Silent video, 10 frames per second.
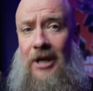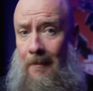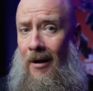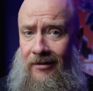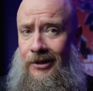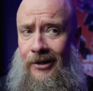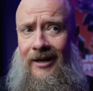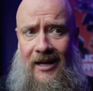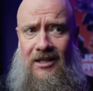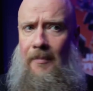a month
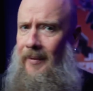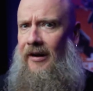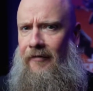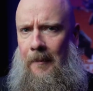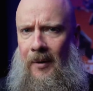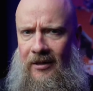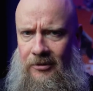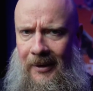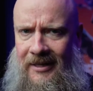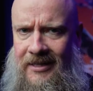early is a bit of a plot
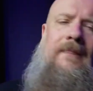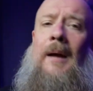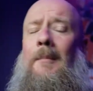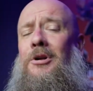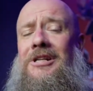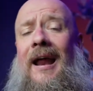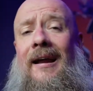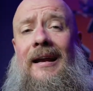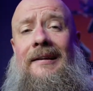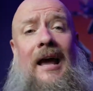twist. Now most
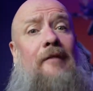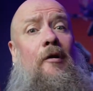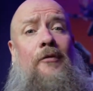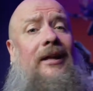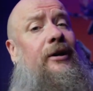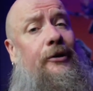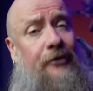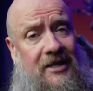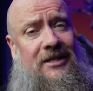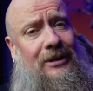likely they have a really good
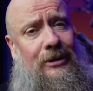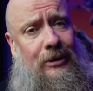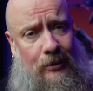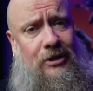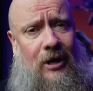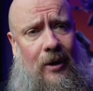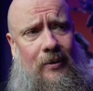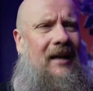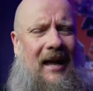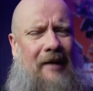reason to do
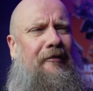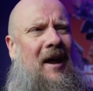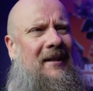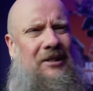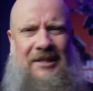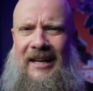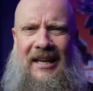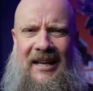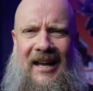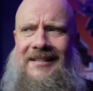so, and if I had to take
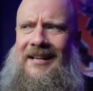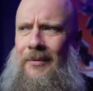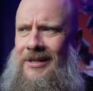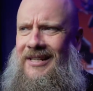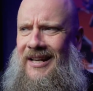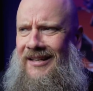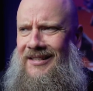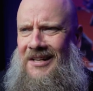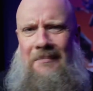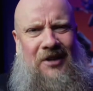a guess I would say
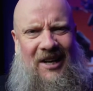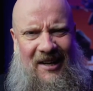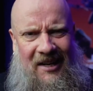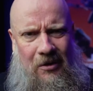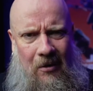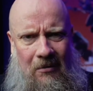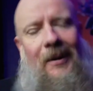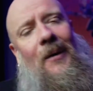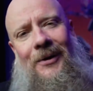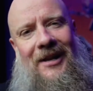something legal,
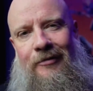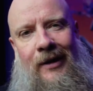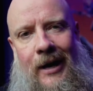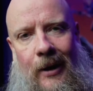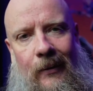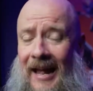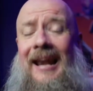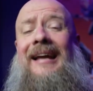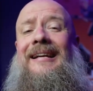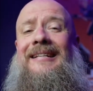but we'll never know. And
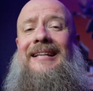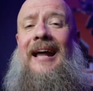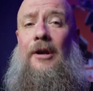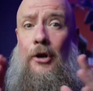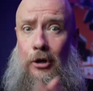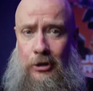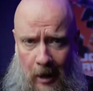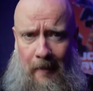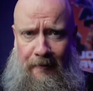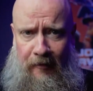like I said, on
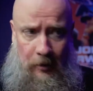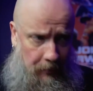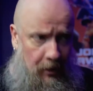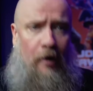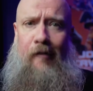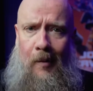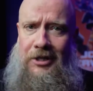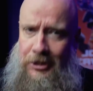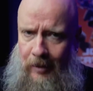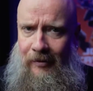October 4th when
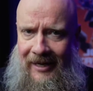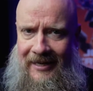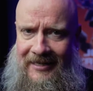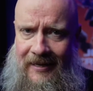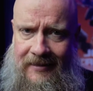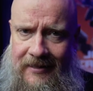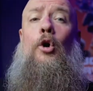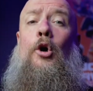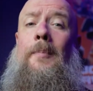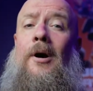Overwatch 2 releases,
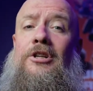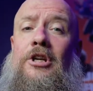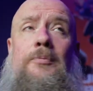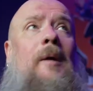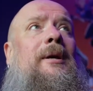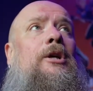loot boxes will be